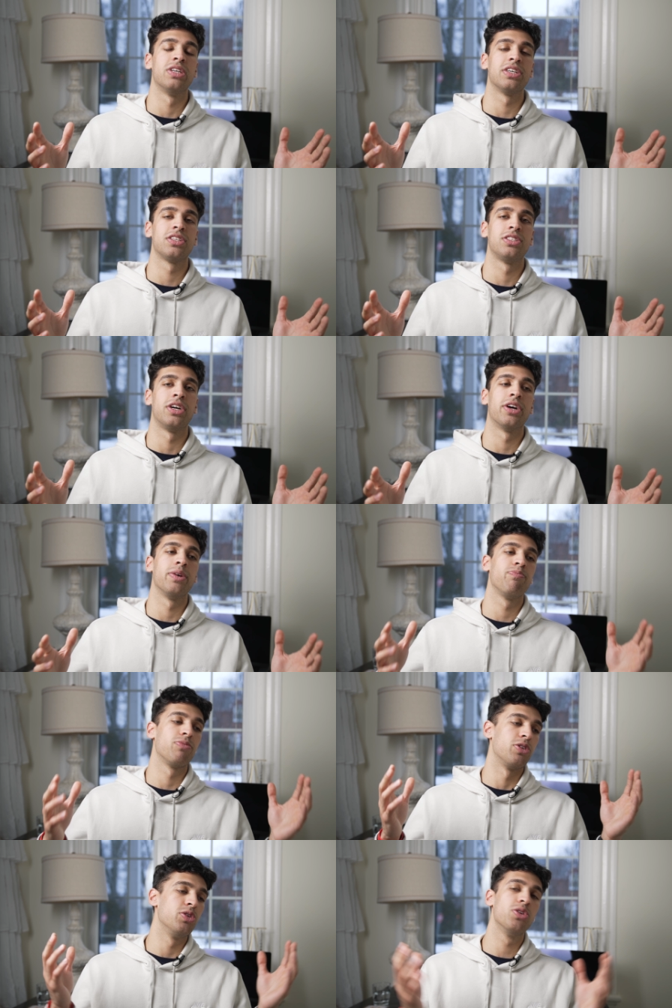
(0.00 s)
necessary.
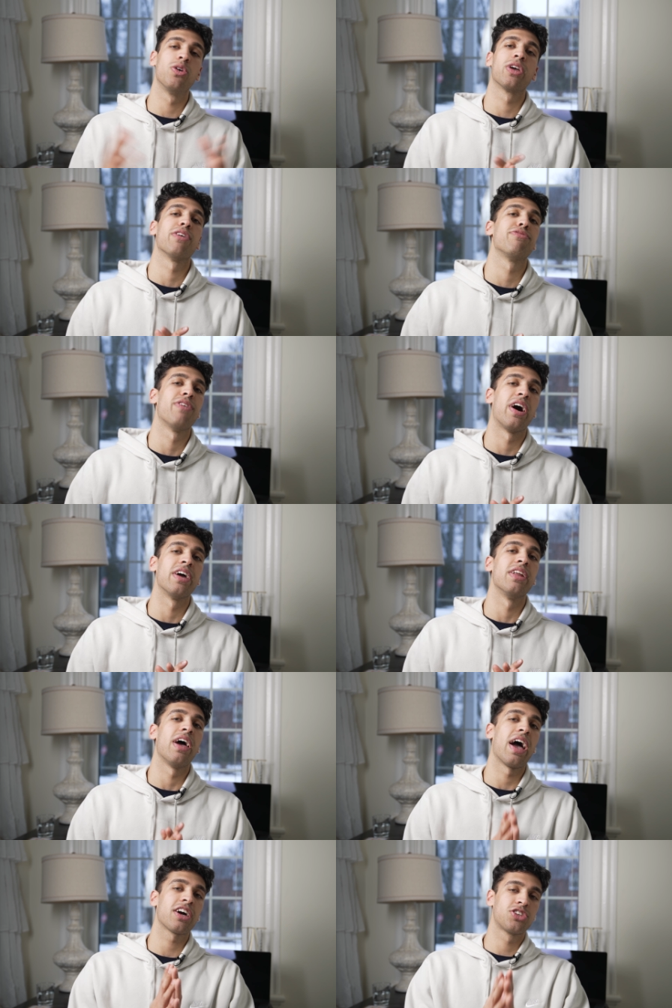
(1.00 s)
You don't get fined
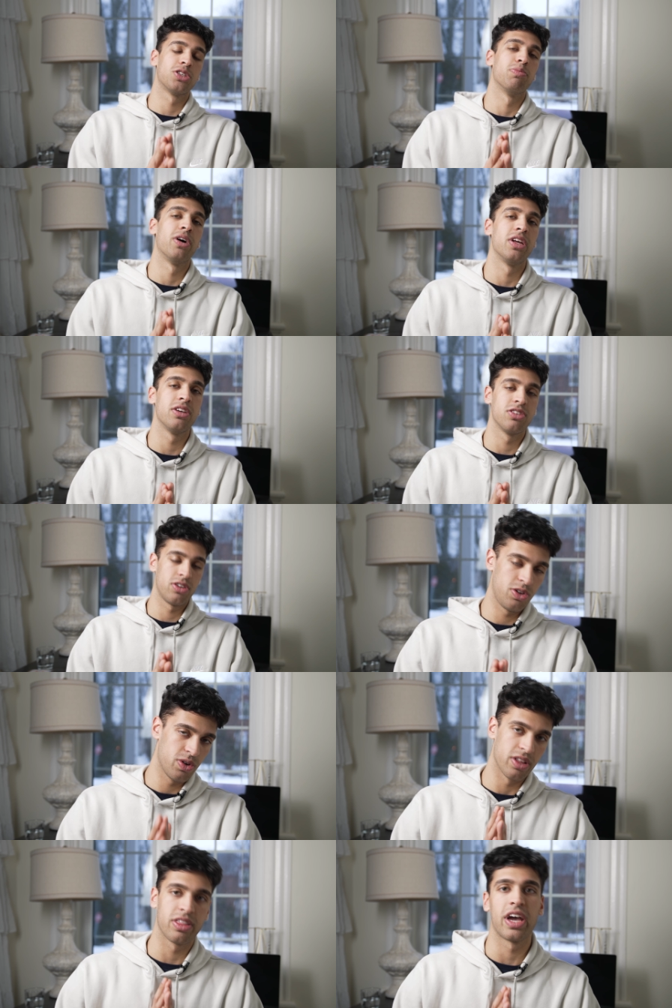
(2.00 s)
extra money. You
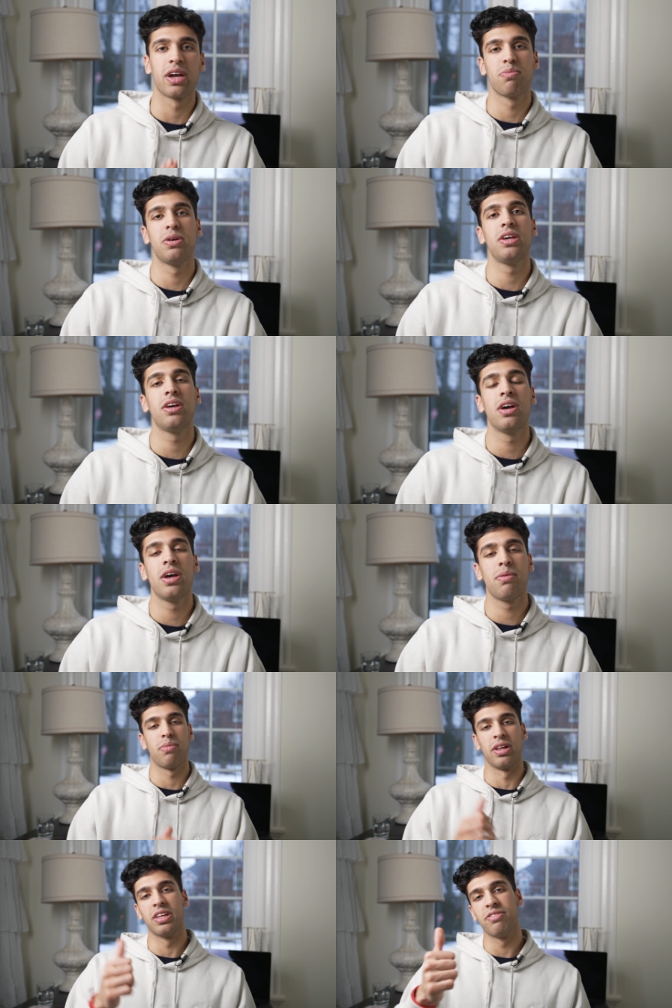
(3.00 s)
can thank me
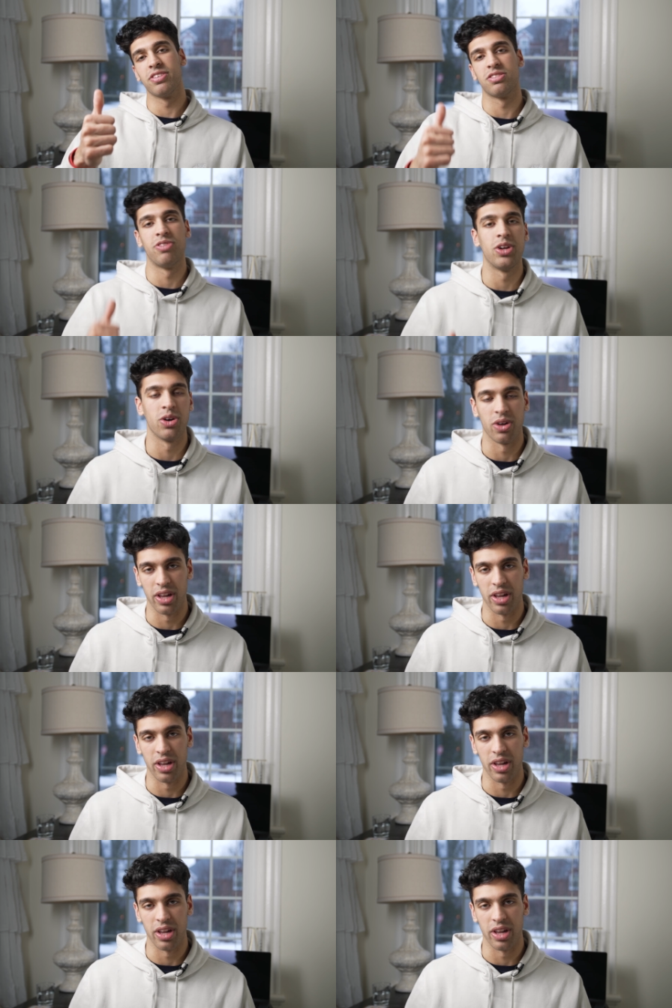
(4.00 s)
by leaving this video a